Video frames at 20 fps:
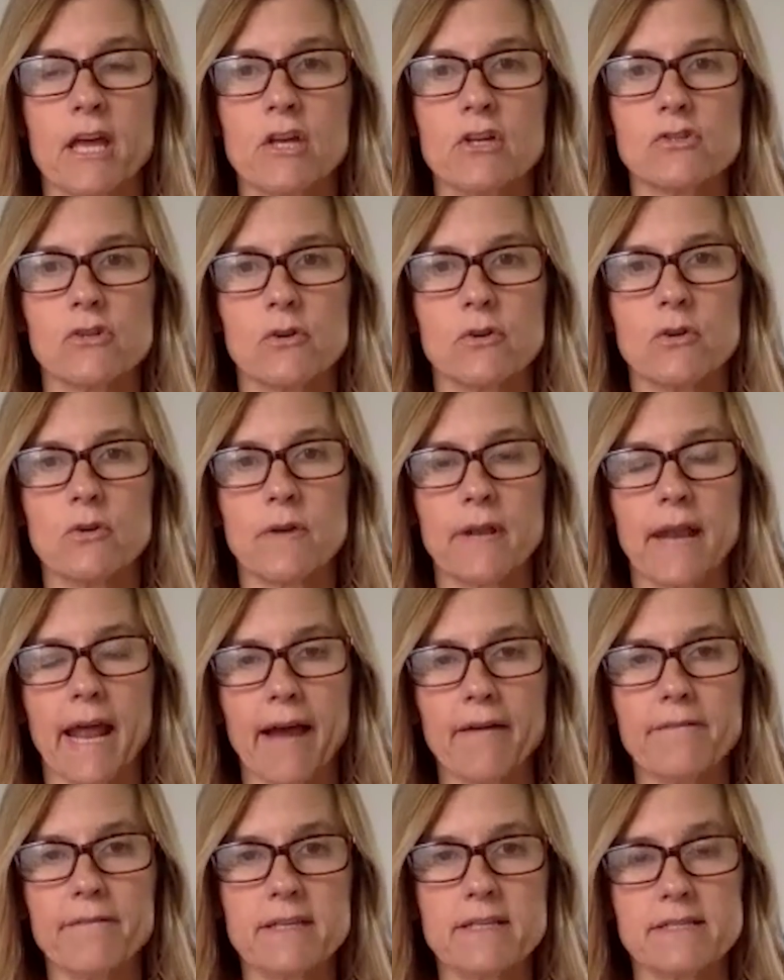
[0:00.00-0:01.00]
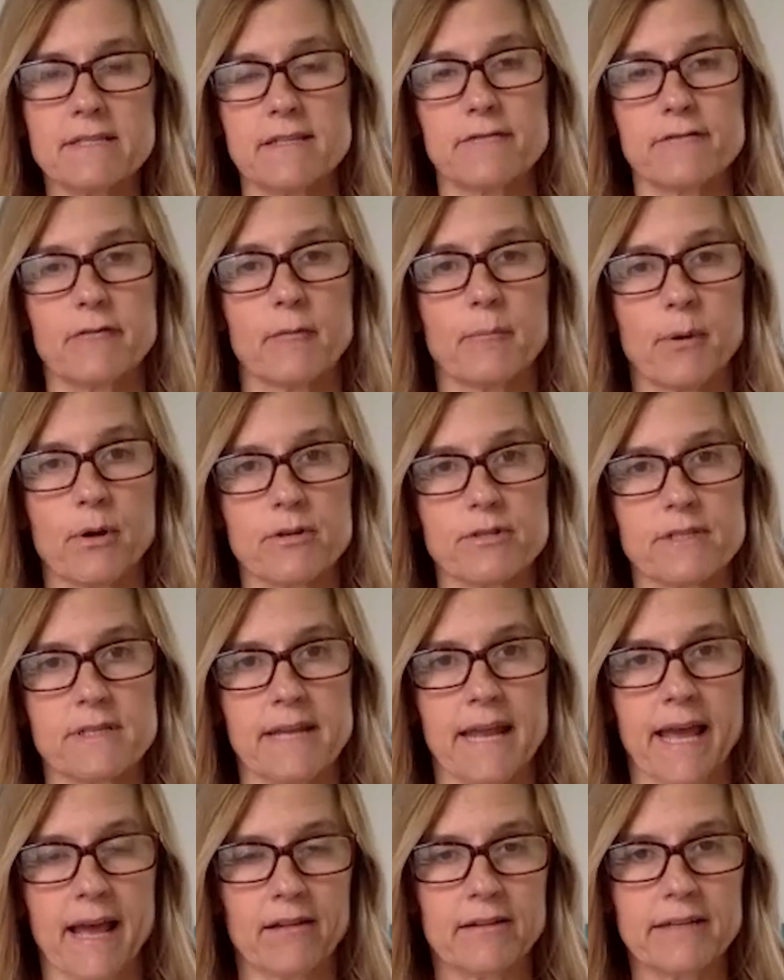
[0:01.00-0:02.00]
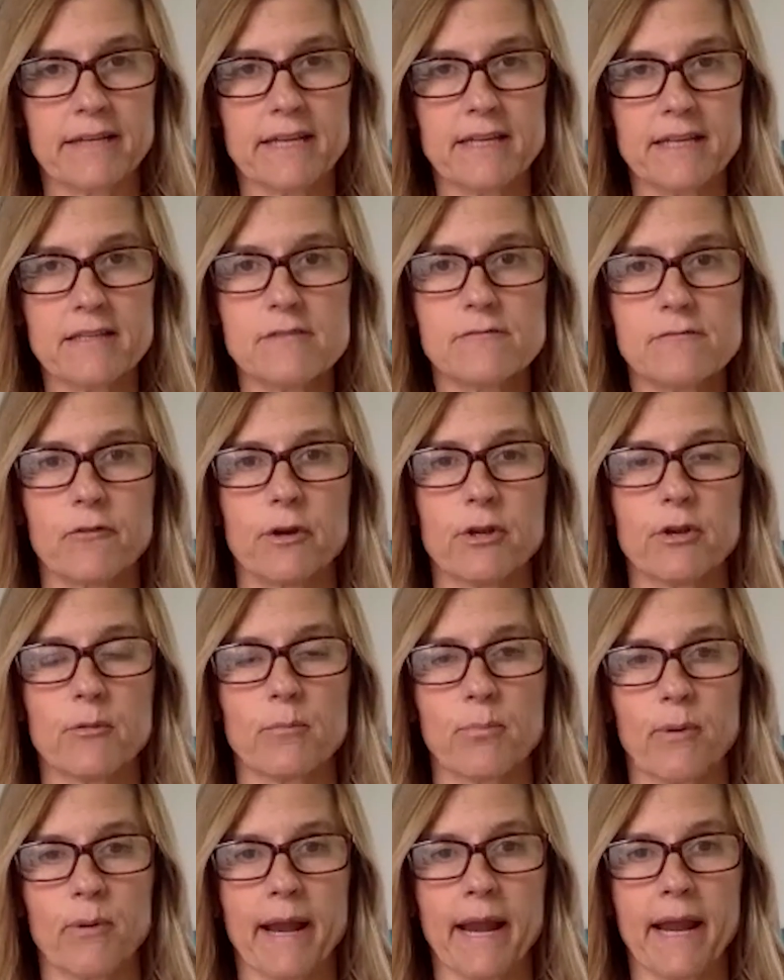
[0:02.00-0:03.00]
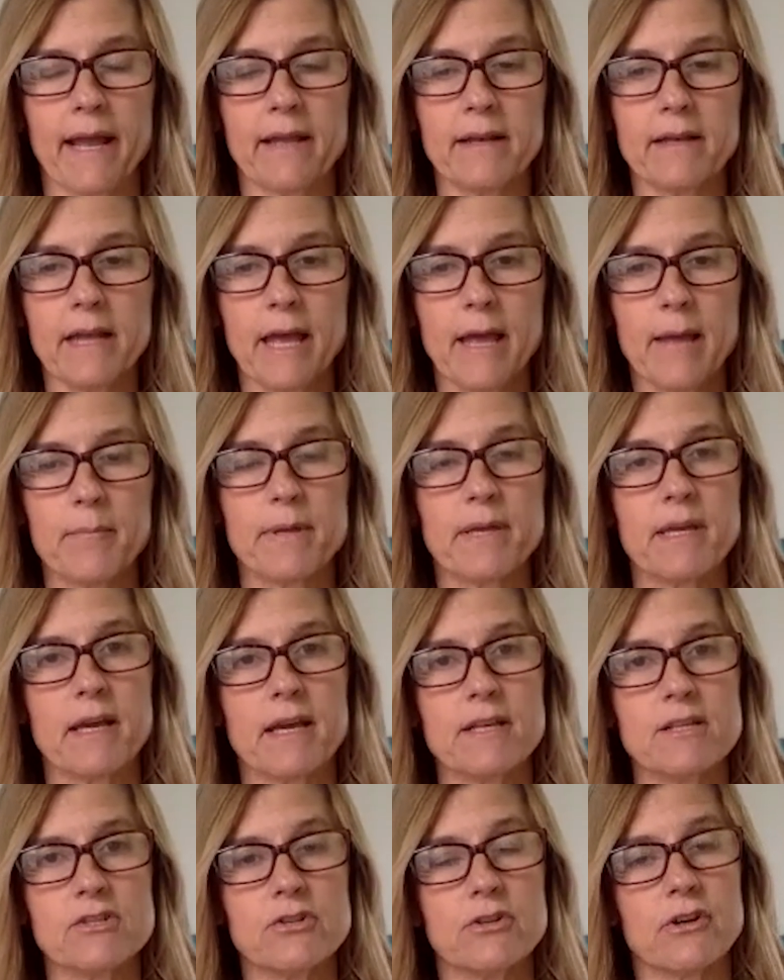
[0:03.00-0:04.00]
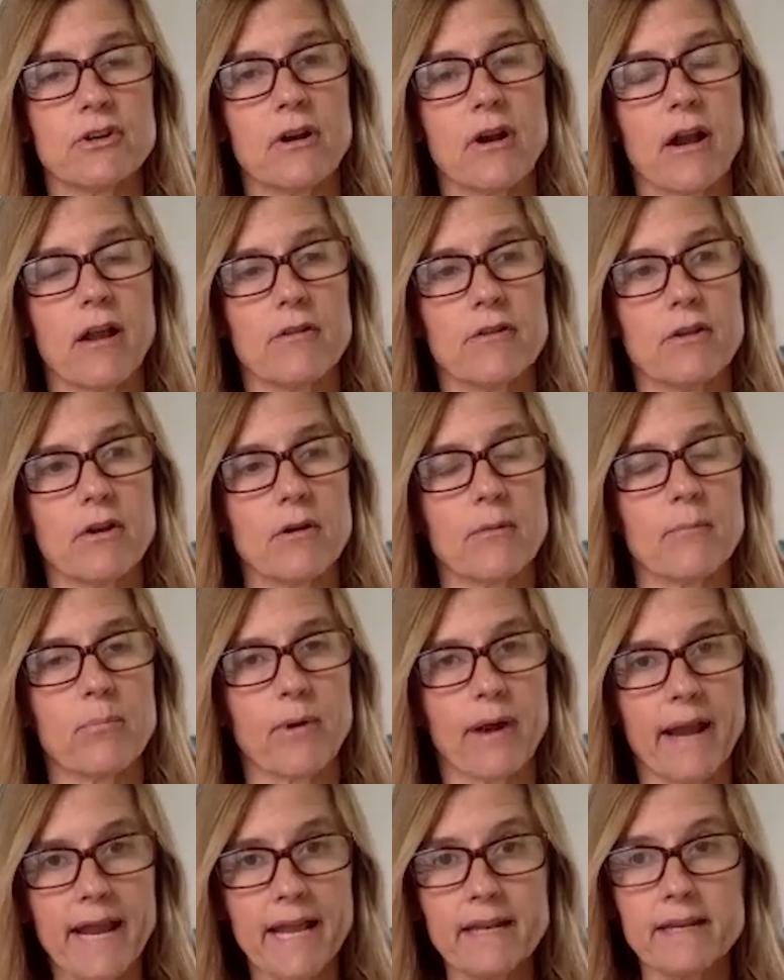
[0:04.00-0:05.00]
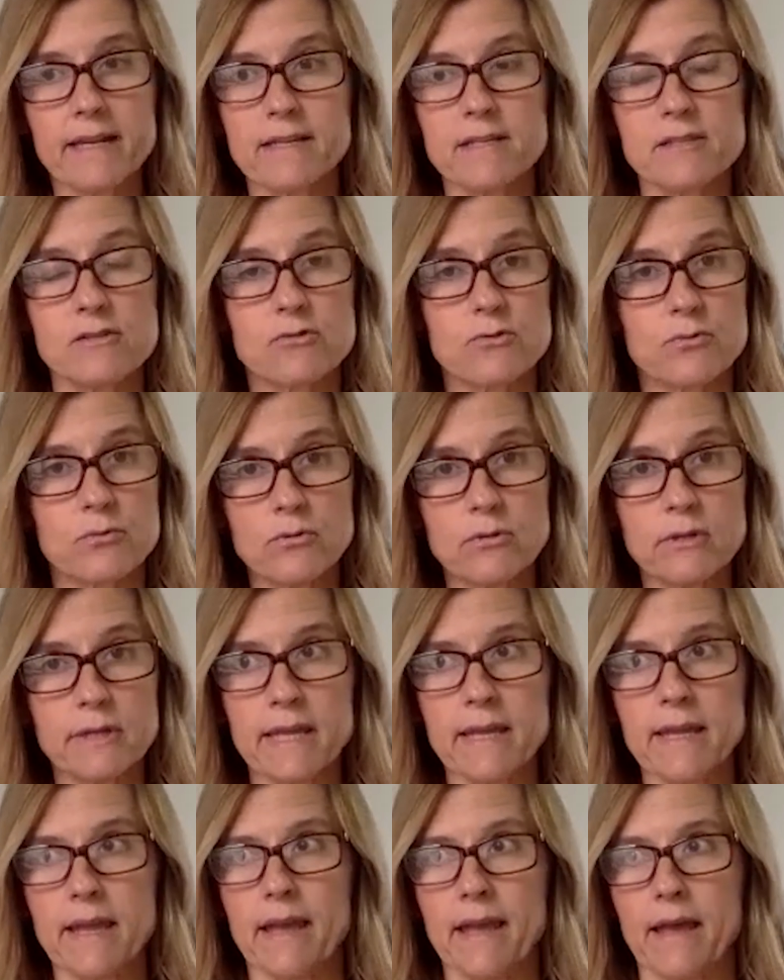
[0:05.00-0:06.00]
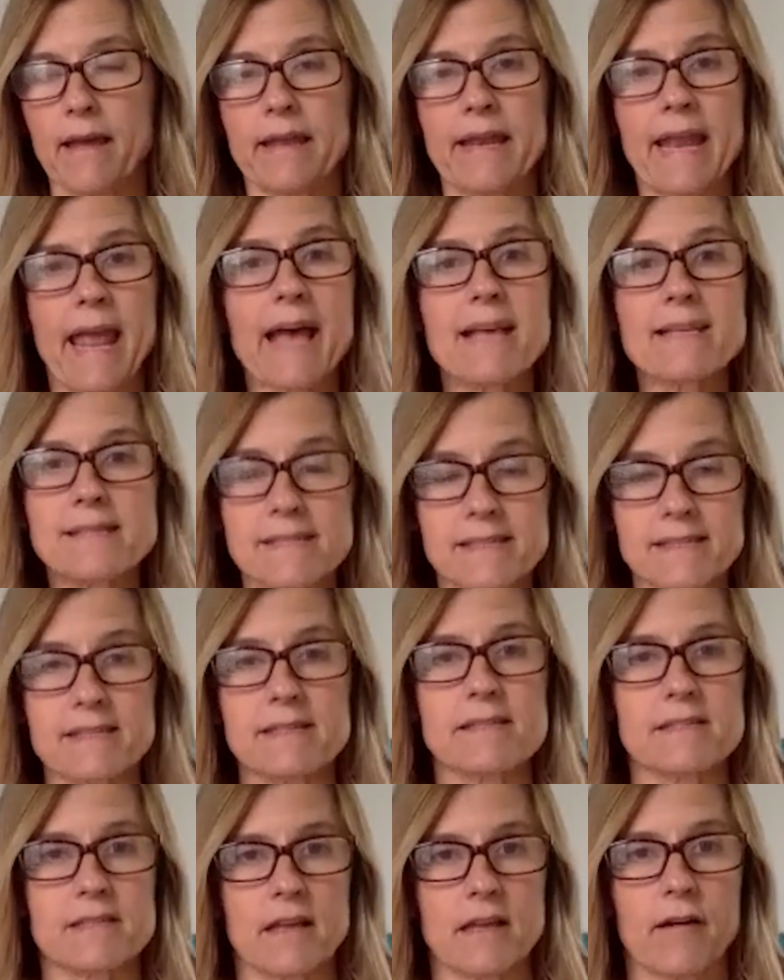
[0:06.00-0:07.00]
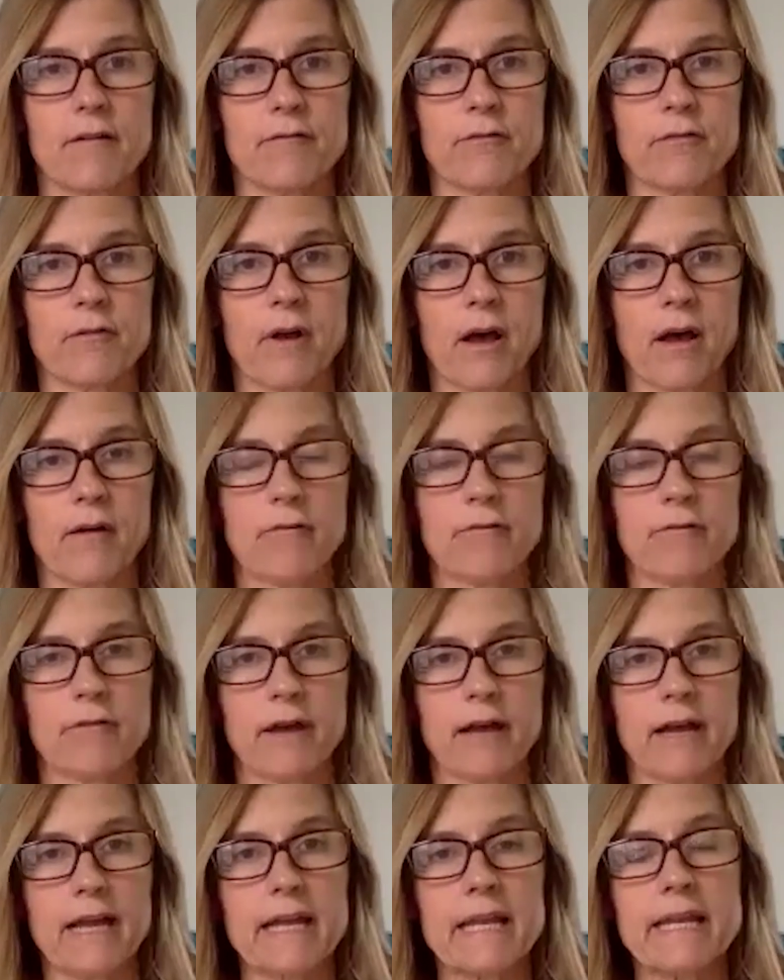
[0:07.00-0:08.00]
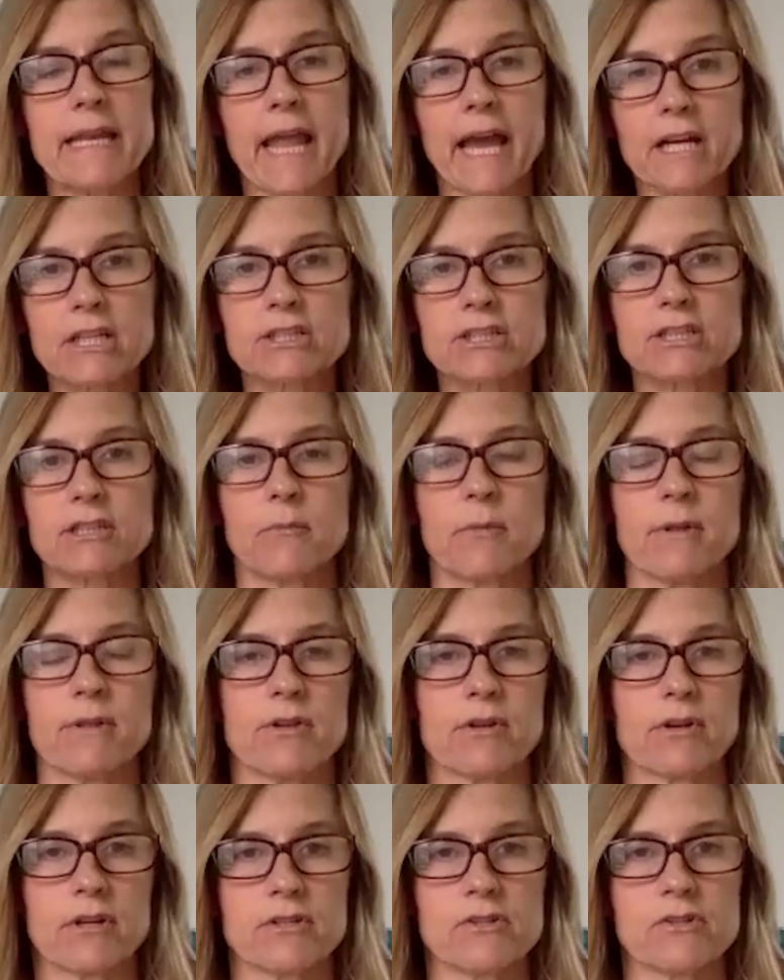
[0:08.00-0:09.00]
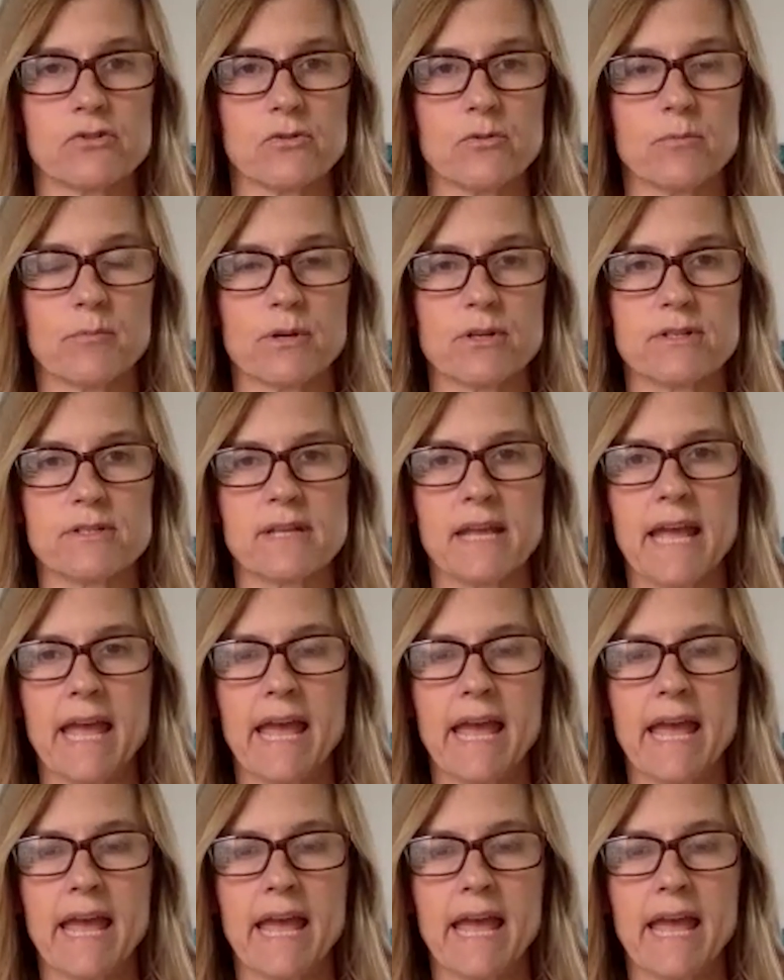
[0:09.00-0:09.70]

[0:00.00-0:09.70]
So you can have these different personalities for your brand, because your brand is truly an essence of a connection with your consumers.